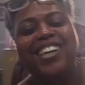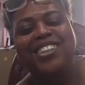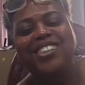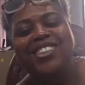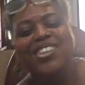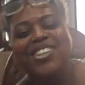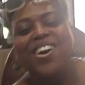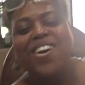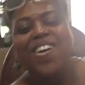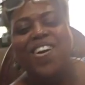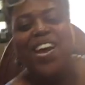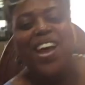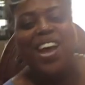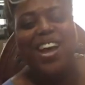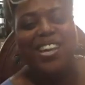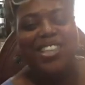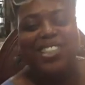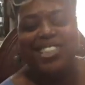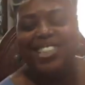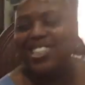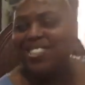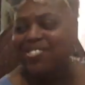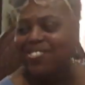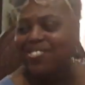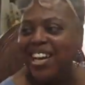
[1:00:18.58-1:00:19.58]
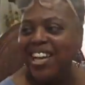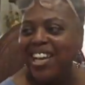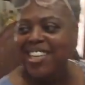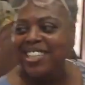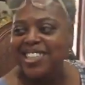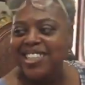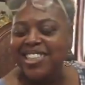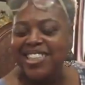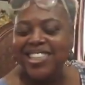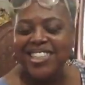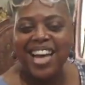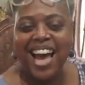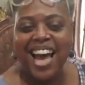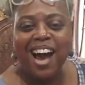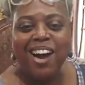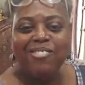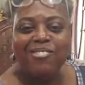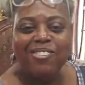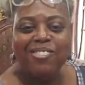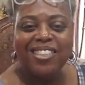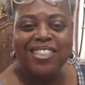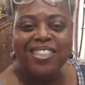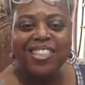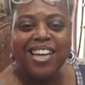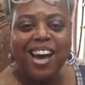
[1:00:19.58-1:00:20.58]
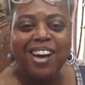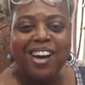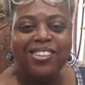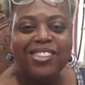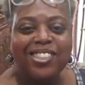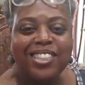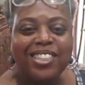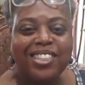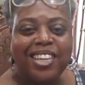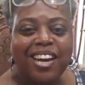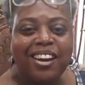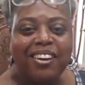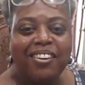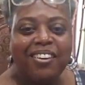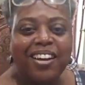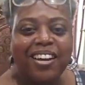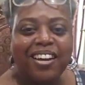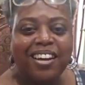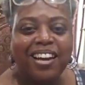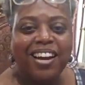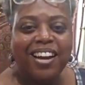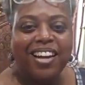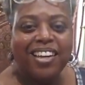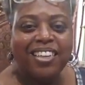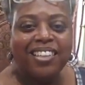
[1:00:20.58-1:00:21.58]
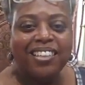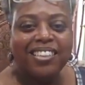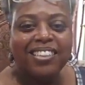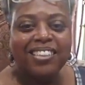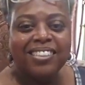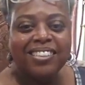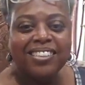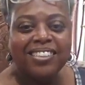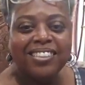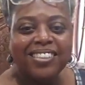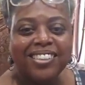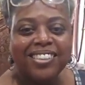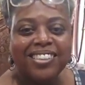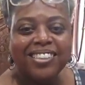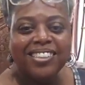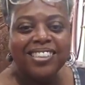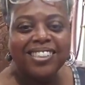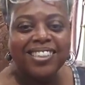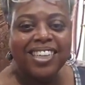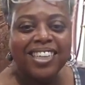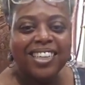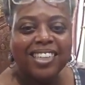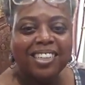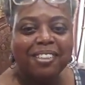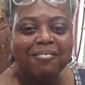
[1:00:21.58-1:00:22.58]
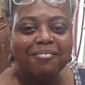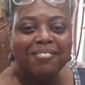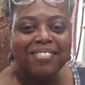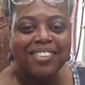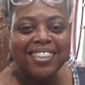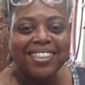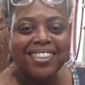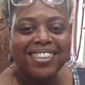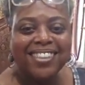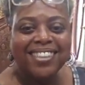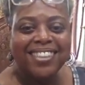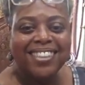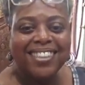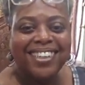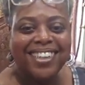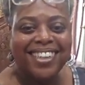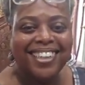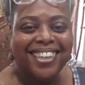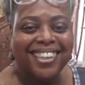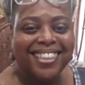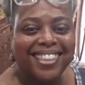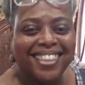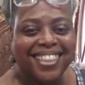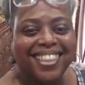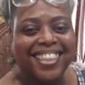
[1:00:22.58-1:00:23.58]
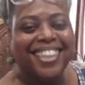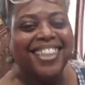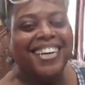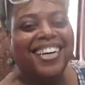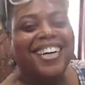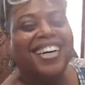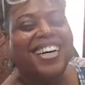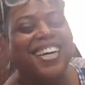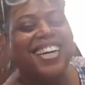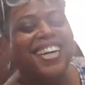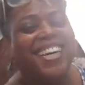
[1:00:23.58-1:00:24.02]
You is sweet sweet and sour sauce, teriyaki, chicken, shaki, vinegar. I don't know.